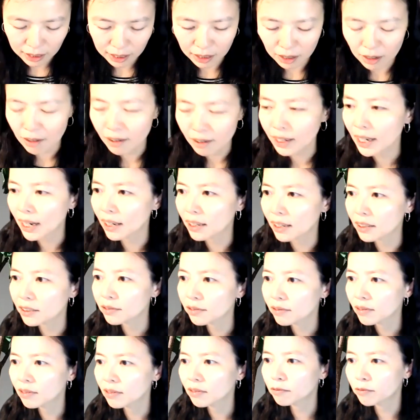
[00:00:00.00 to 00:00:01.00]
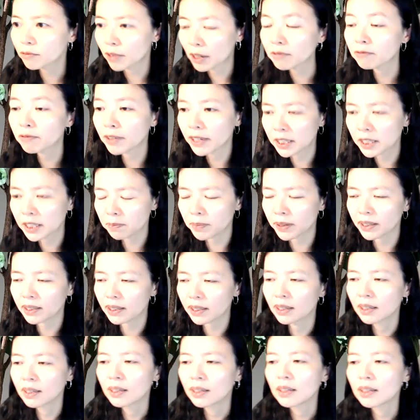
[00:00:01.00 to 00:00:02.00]
archive from Facebook.
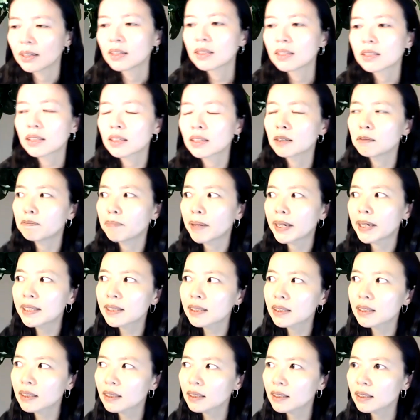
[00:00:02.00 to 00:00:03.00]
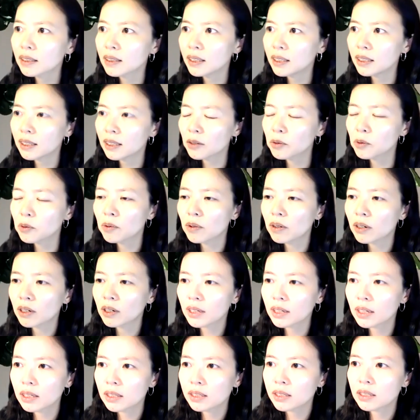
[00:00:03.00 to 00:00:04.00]
So basically the
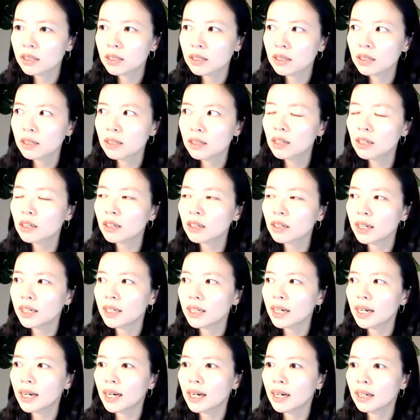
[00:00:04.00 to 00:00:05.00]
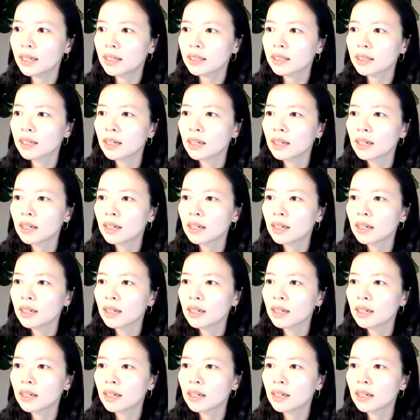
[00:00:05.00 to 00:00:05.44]
work is looking at